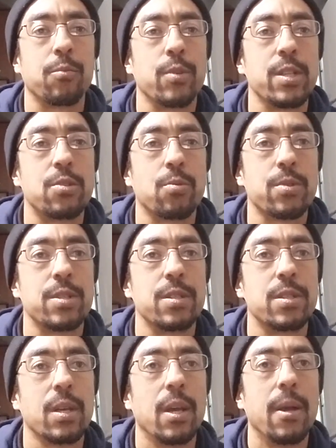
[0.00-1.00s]
and
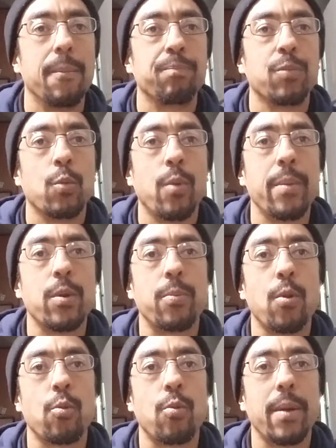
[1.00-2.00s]
resources. Women are
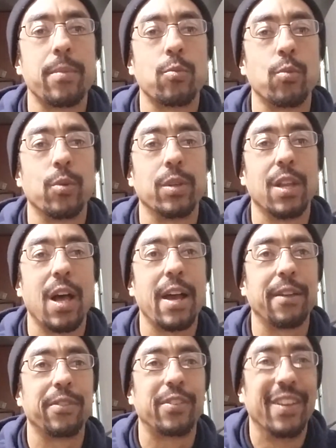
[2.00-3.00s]
programmed to ruin
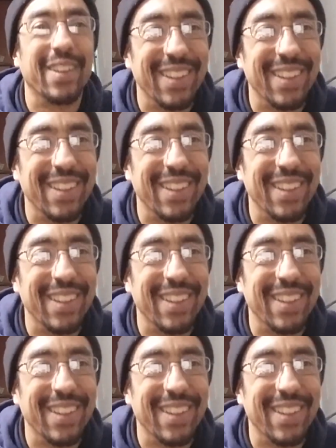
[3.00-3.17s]
lives.